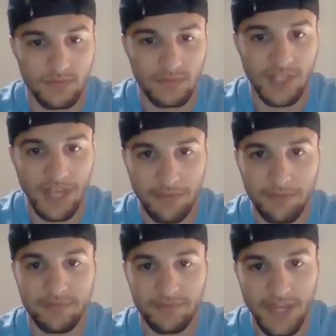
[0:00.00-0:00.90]
Yep.
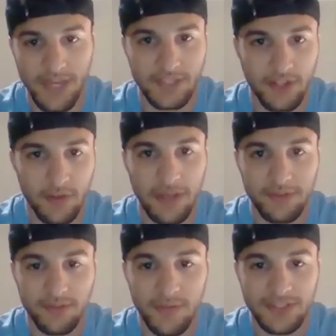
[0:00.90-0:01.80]
Yeah, I started right.
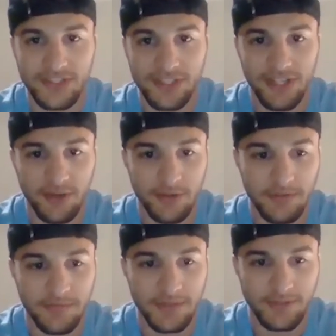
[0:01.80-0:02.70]
about two months
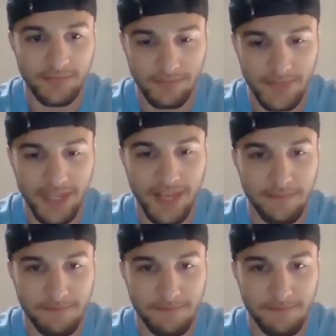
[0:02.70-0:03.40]
ago, and yeah.